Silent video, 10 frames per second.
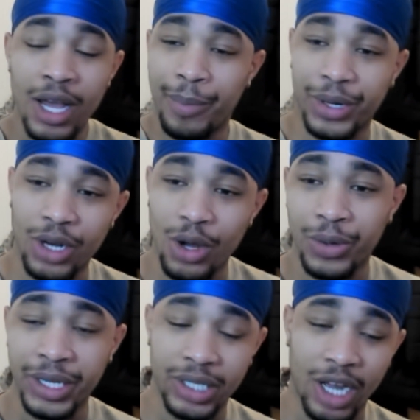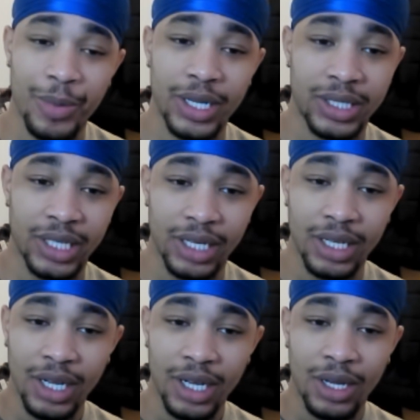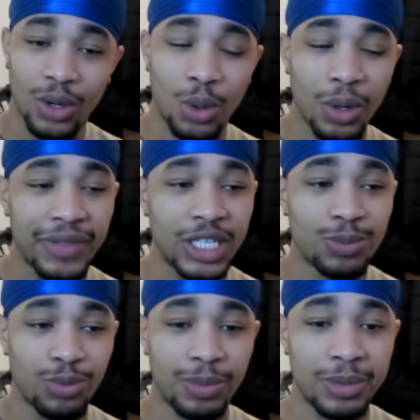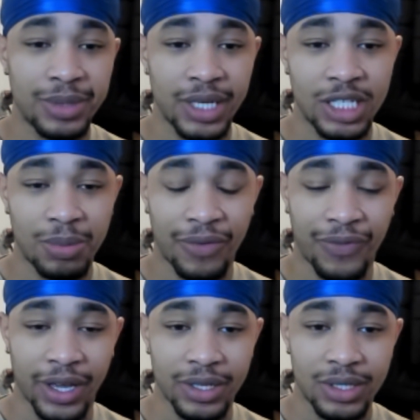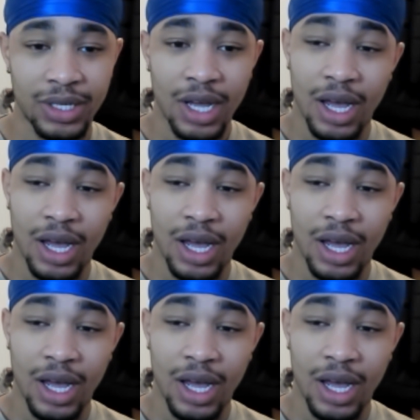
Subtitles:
But no, he's come in and said, all of these problems need to be fixed.